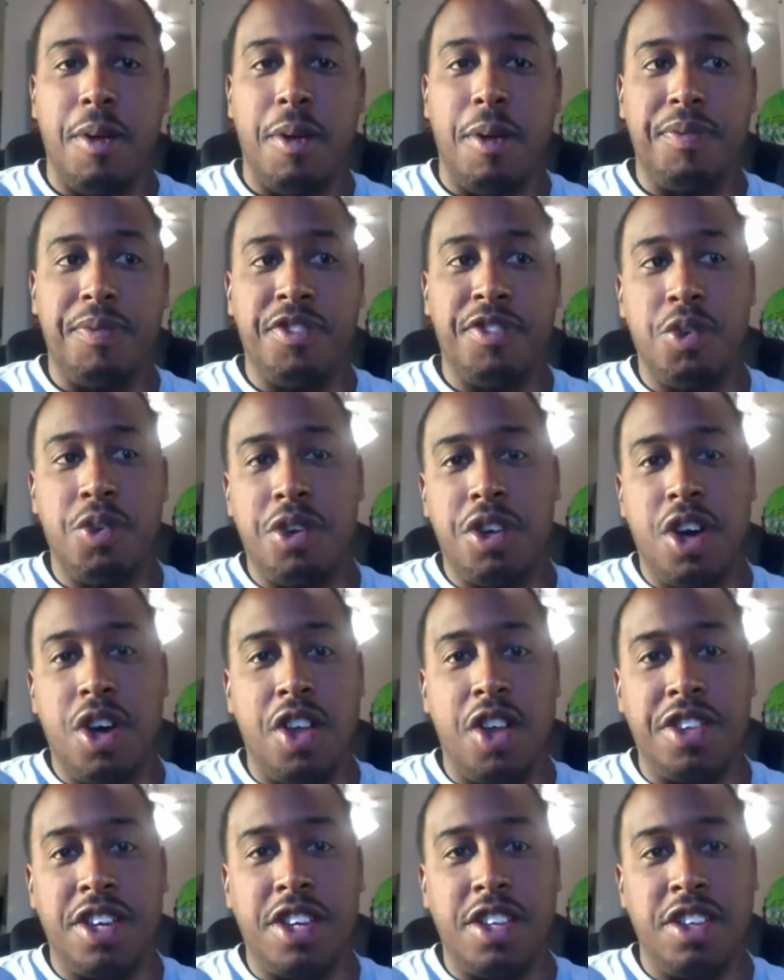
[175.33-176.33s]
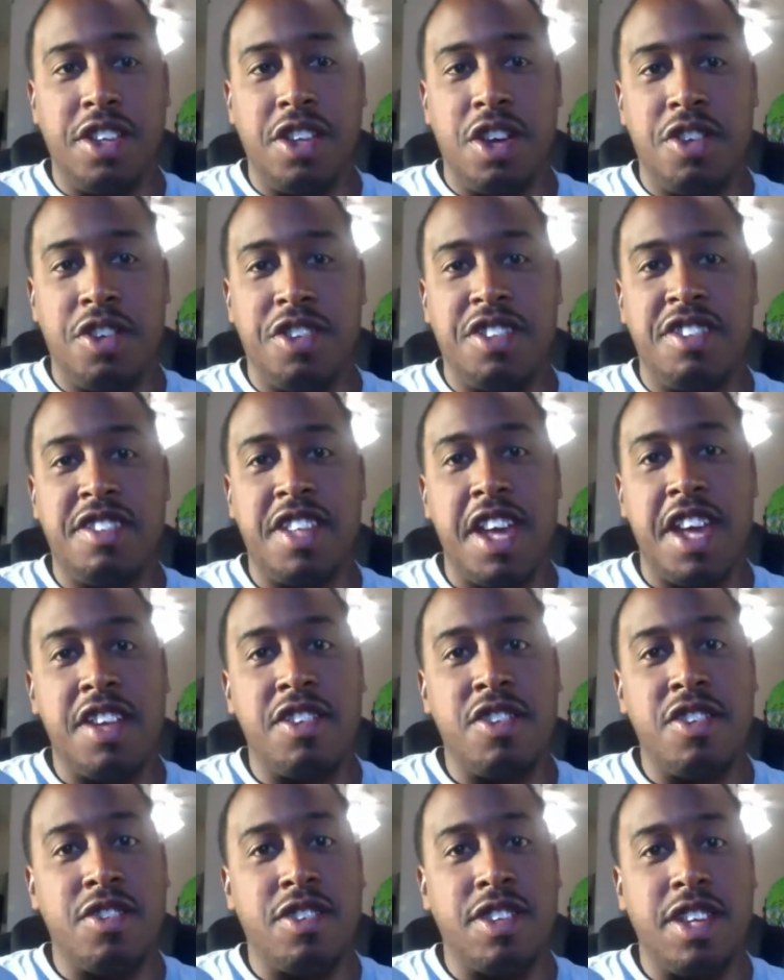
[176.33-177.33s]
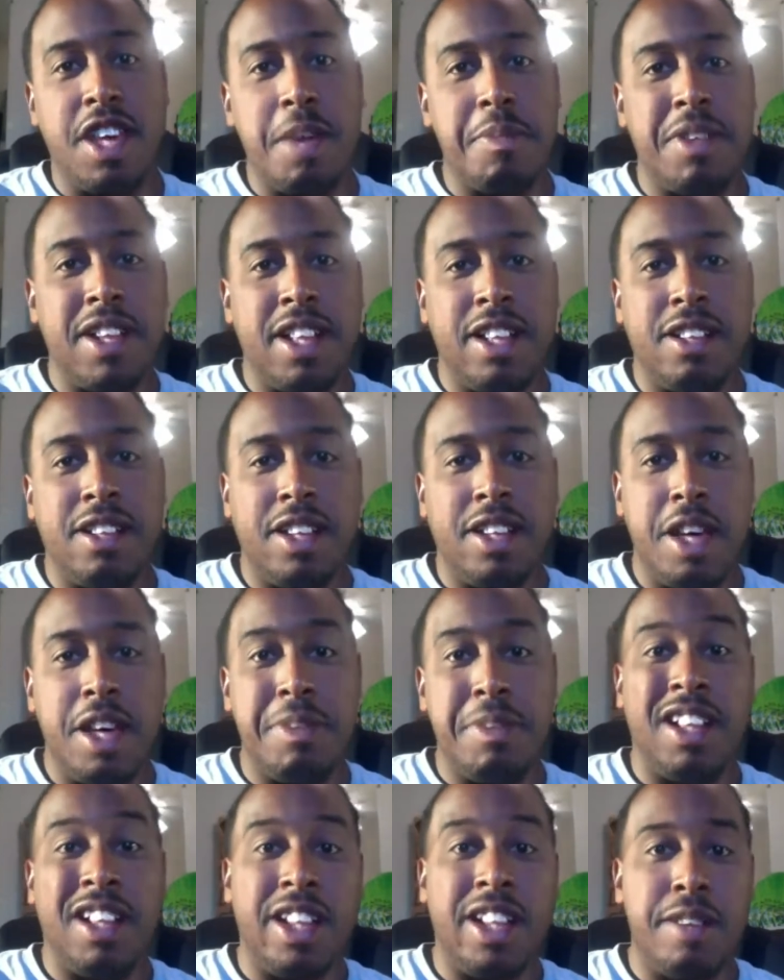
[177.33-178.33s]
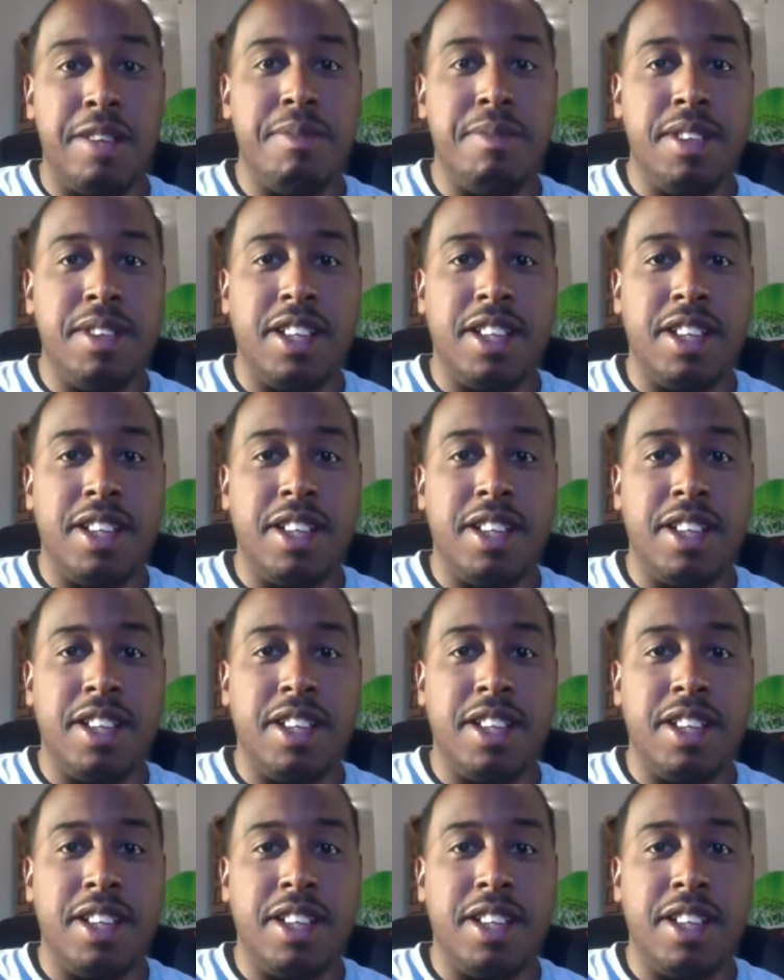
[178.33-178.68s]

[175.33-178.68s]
doing all the the standard MLM,